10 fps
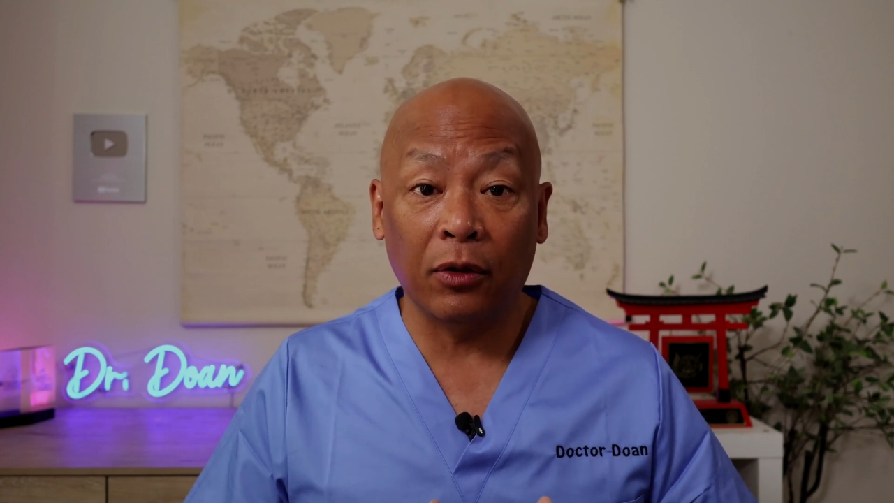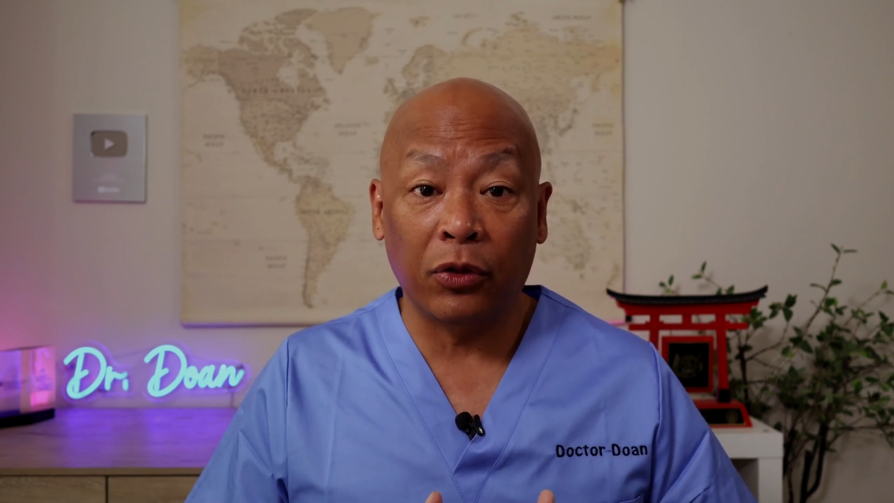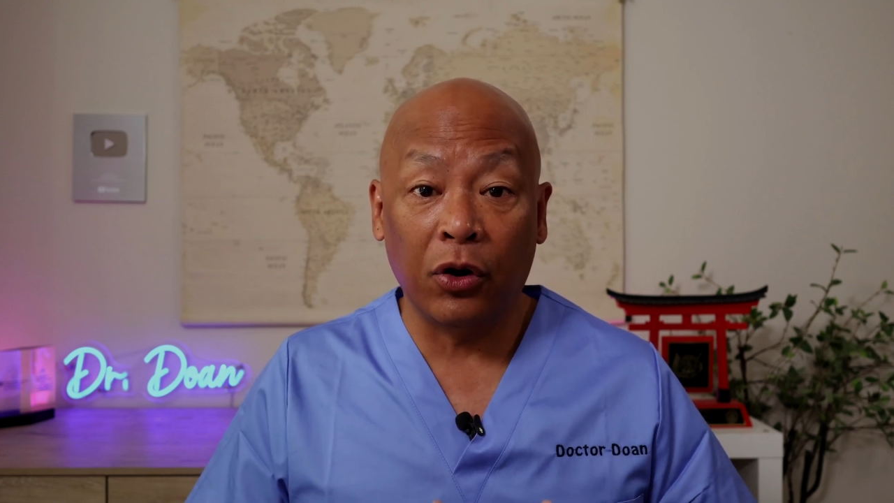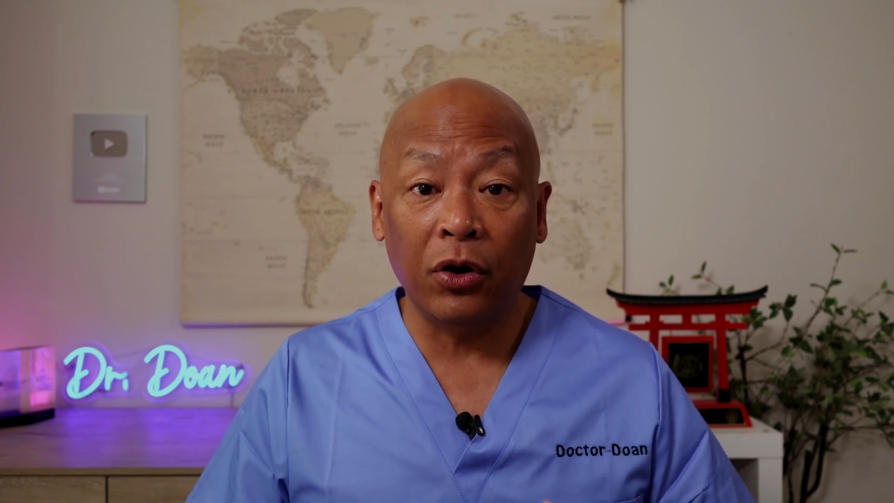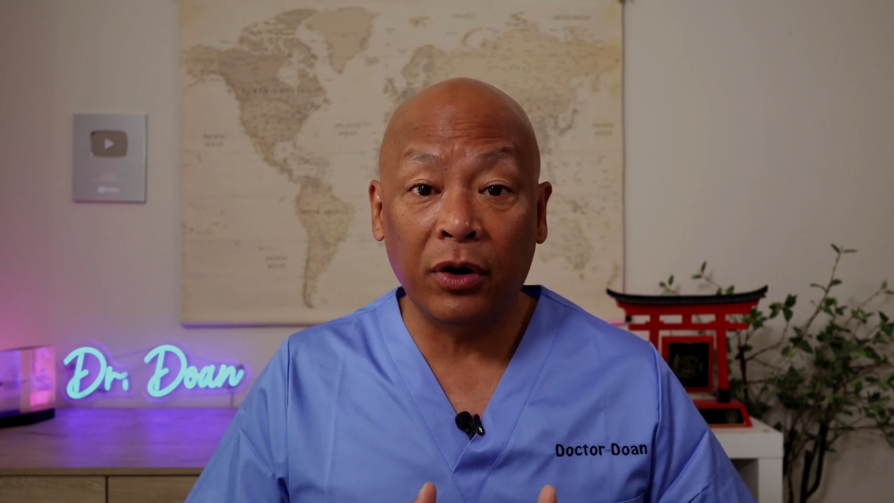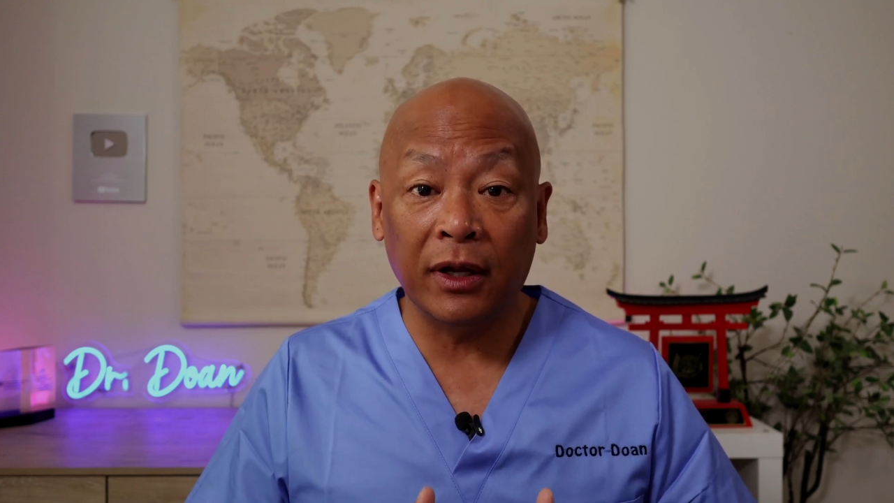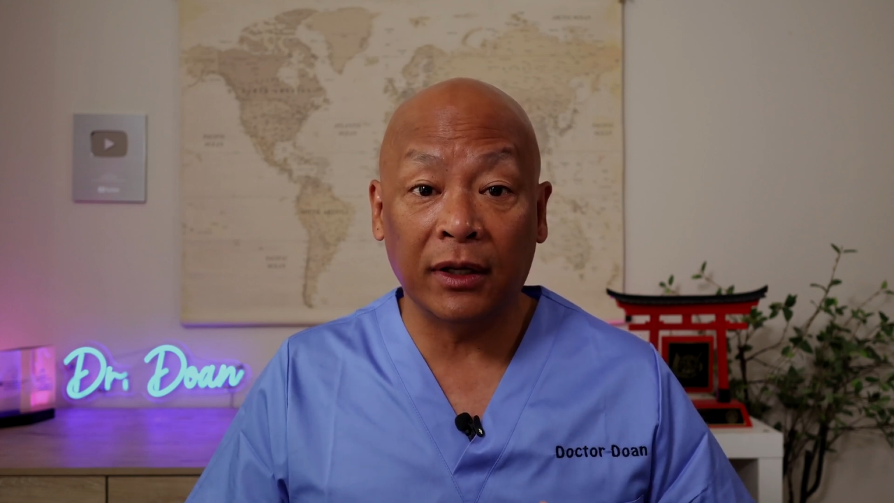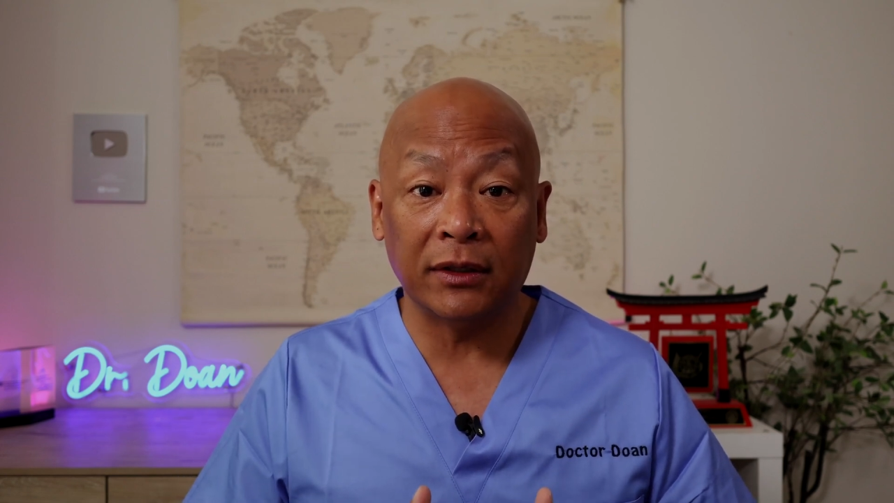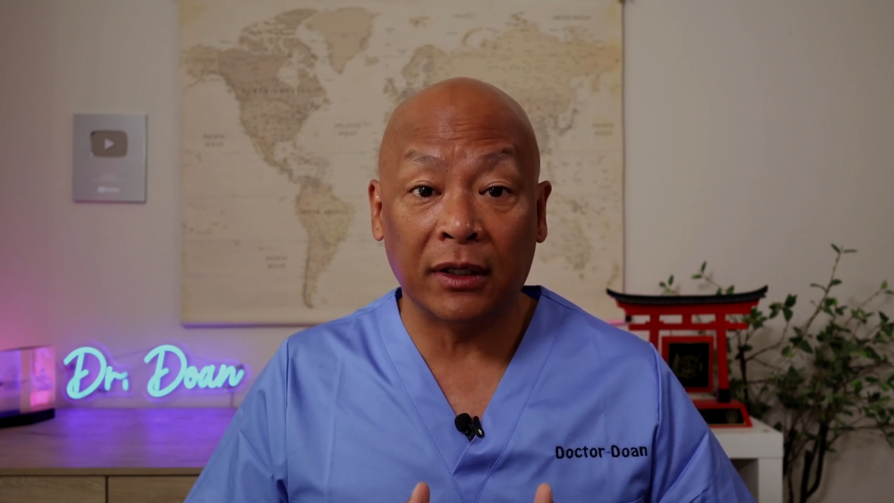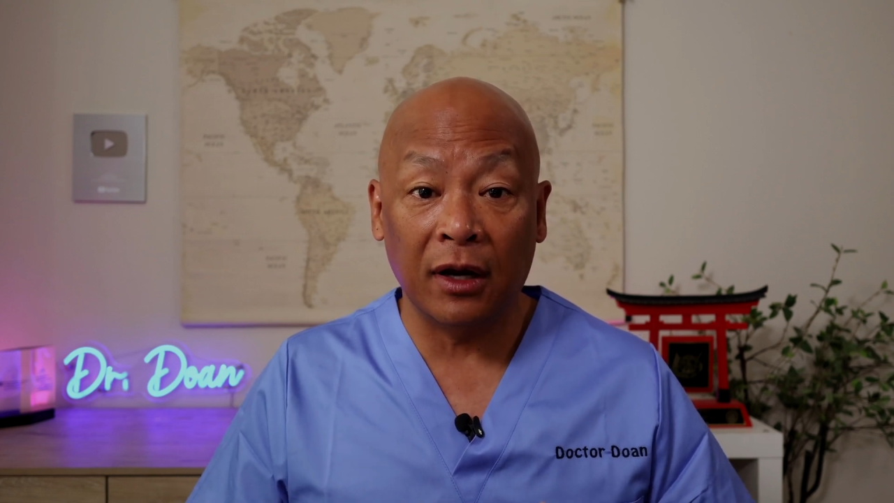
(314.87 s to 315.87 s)
there
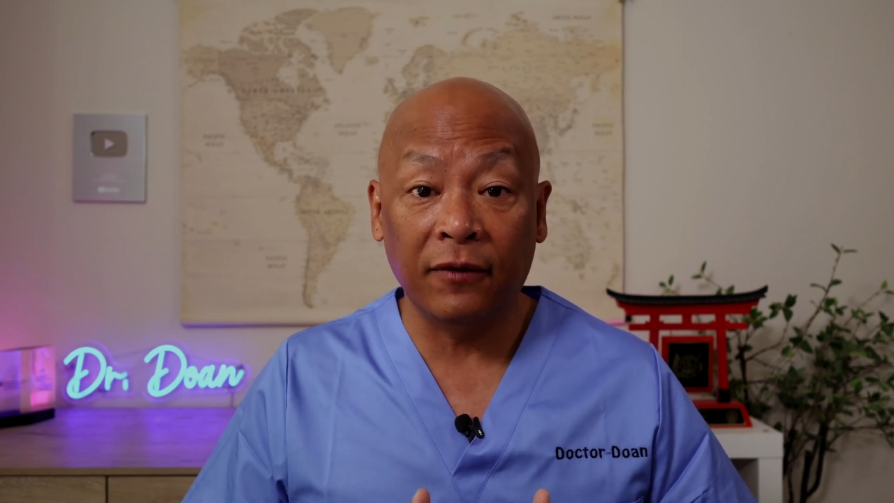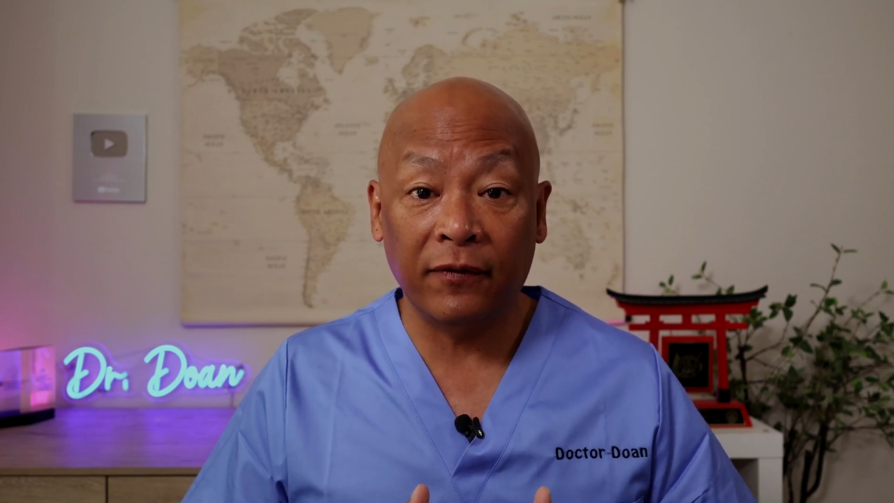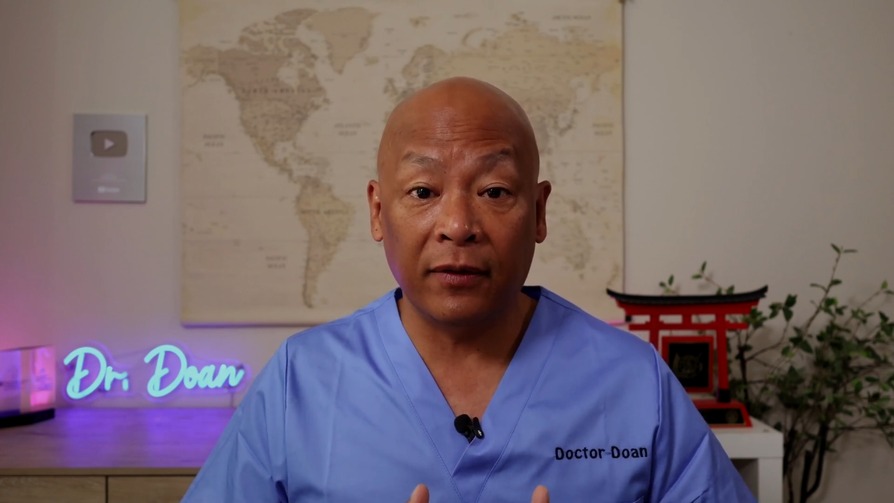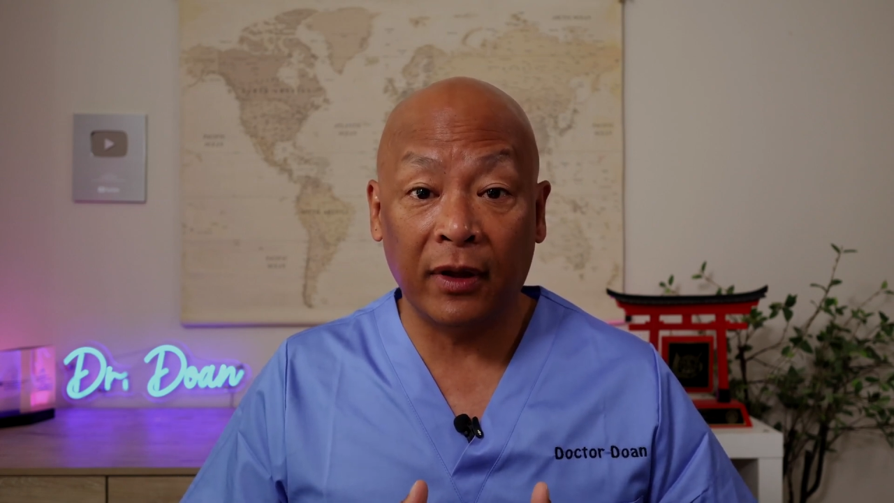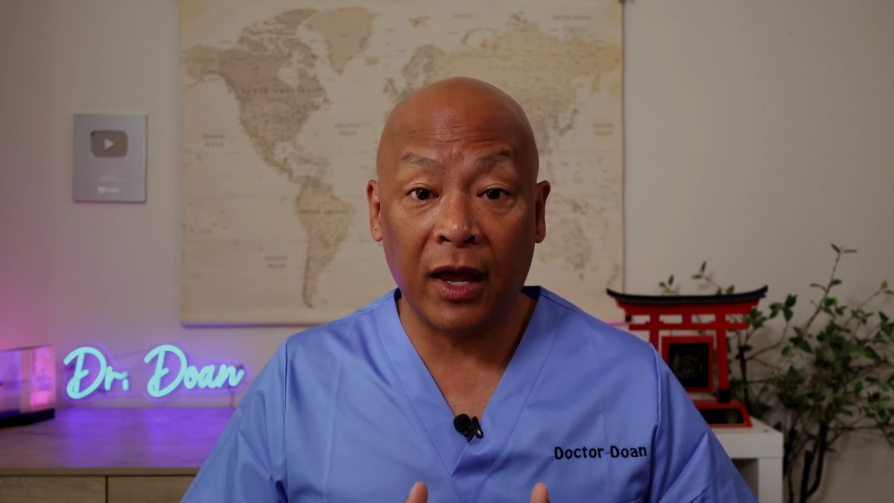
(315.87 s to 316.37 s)
is enough